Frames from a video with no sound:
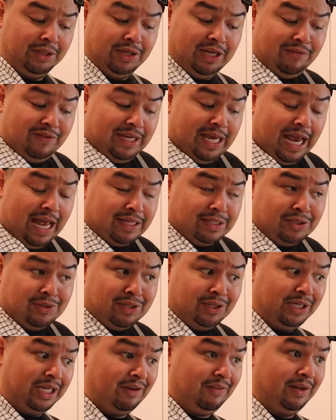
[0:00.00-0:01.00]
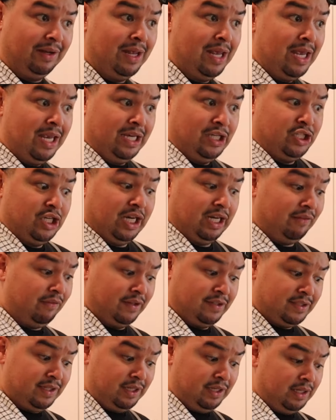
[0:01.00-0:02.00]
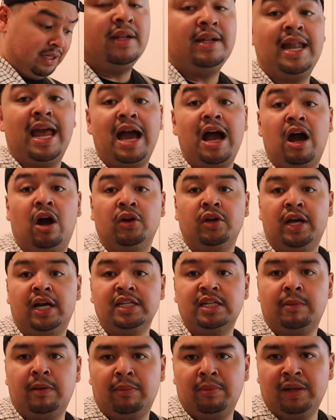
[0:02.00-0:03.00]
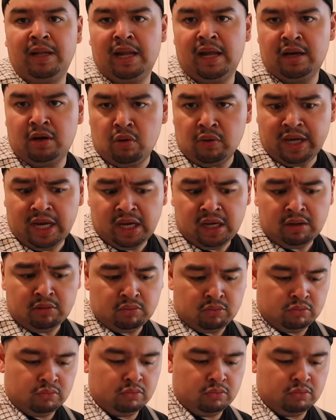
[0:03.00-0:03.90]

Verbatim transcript: You're giving canned tuna. You're giving chicken of the sea. Now, you guys are probably like, okay.